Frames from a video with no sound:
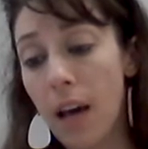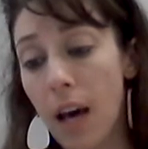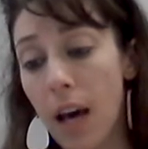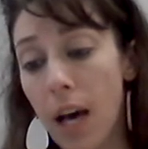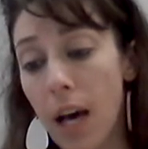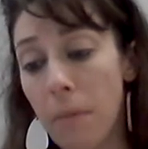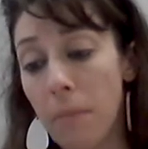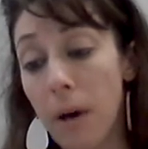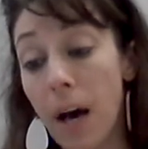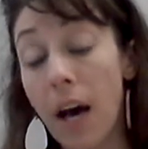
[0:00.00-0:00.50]

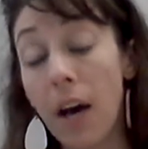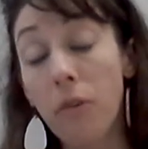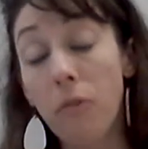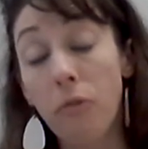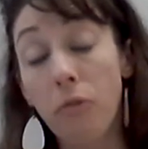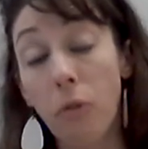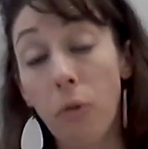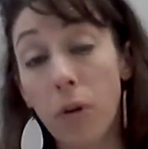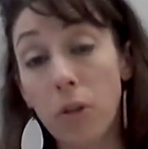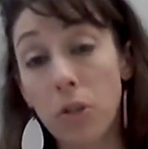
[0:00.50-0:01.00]

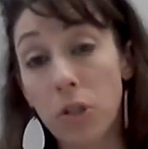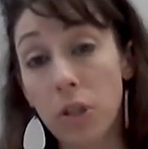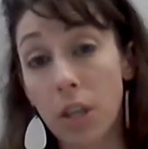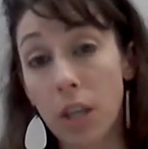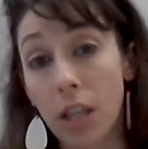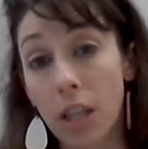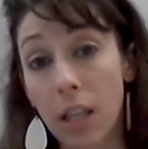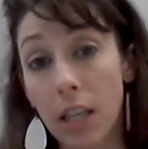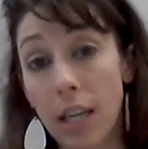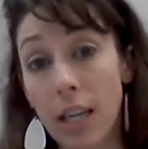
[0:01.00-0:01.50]

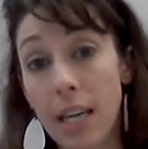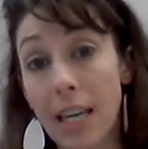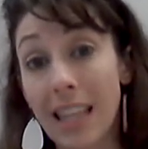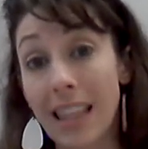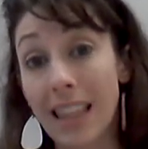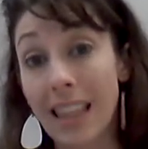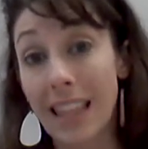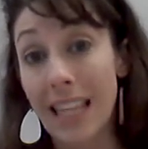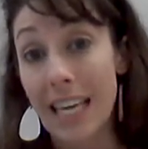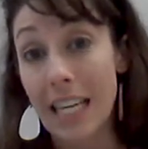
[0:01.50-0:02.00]
Unfortunately,
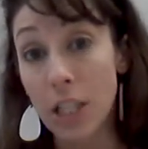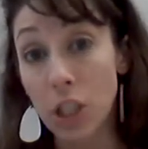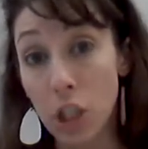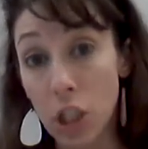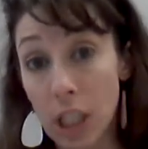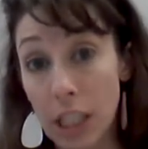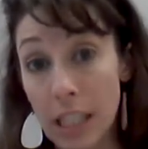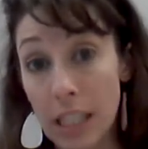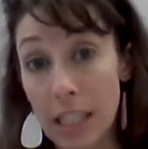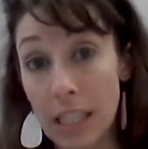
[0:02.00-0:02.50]

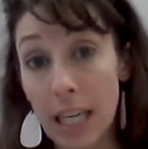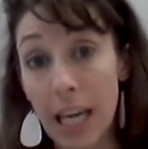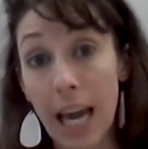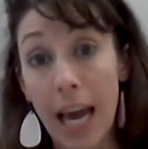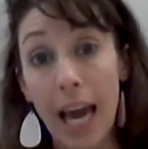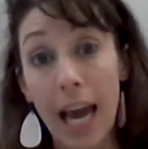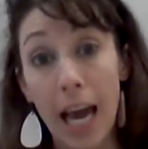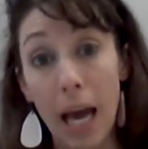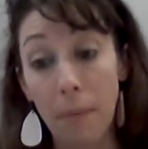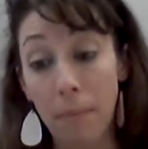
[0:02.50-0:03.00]
lynching
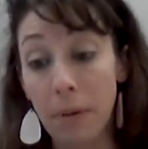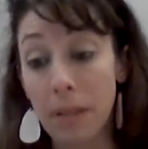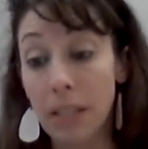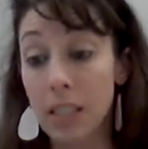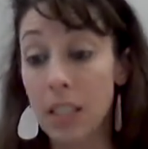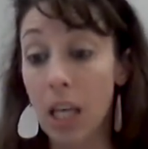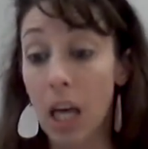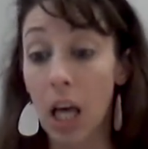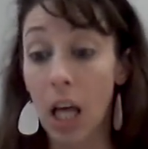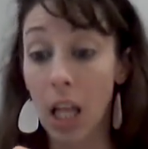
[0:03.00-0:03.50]

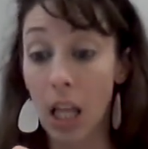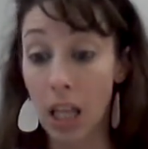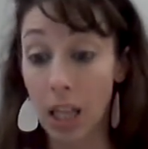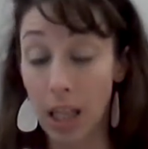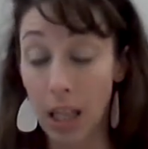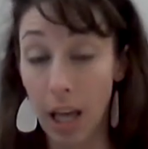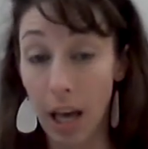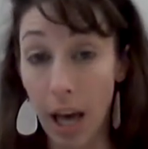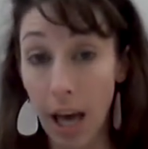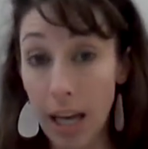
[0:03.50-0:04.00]
happened a
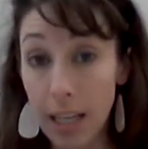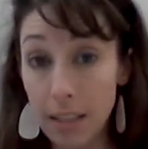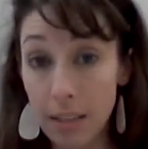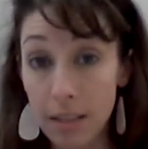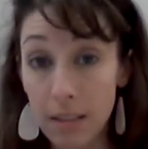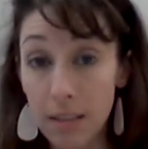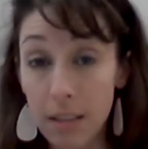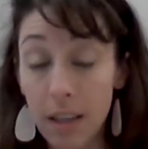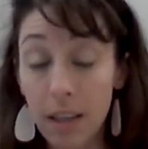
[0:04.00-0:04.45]
lot.